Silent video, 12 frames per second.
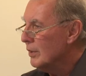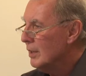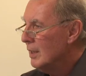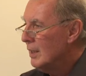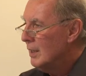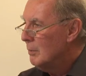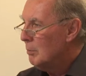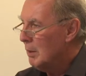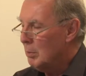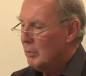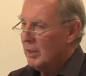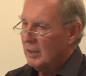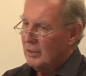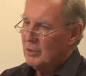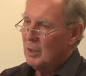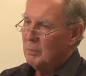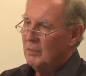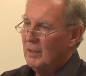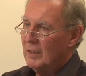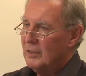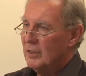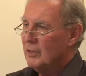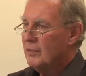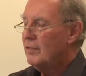and people think the top
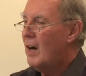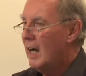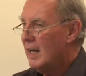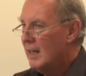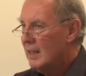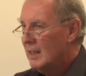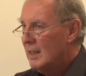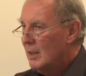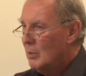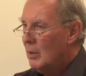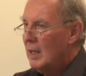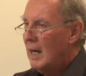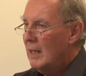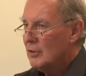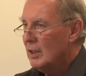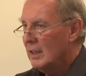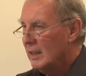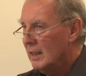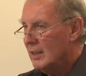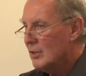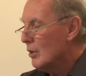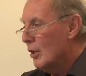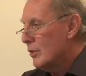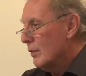event is fire, where actually
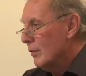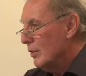it's loss of